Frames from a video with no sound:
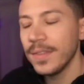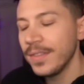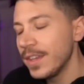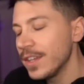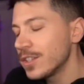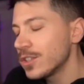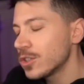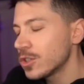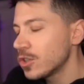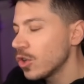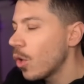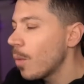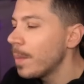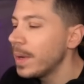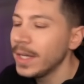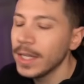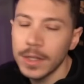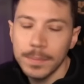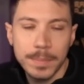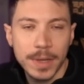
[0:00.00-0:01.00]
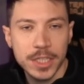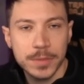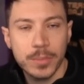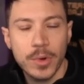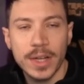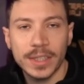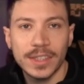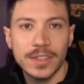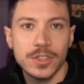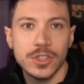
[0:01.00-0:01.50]
There's so many best
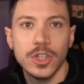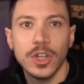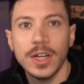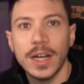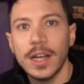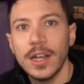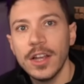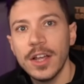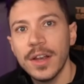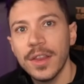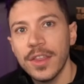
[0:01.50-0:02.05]
practices you're gonna learn